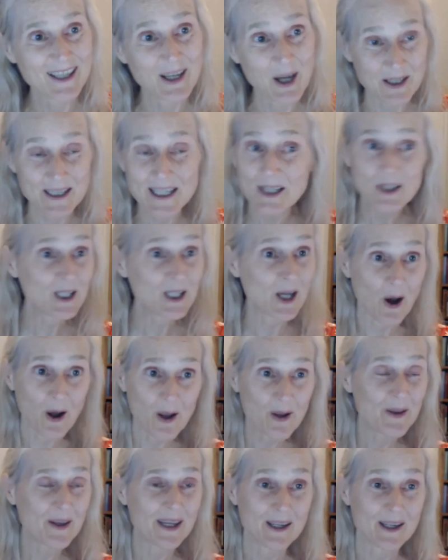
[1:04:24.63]
Nearly
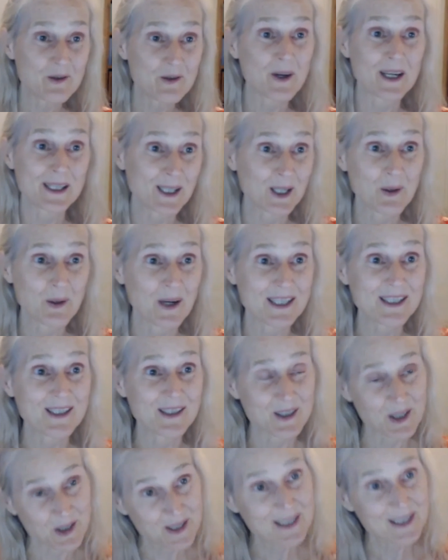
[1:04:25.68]
all the interesting
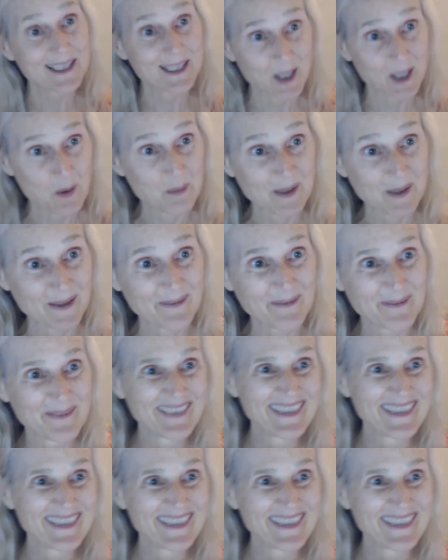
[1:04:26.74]
questions are still open.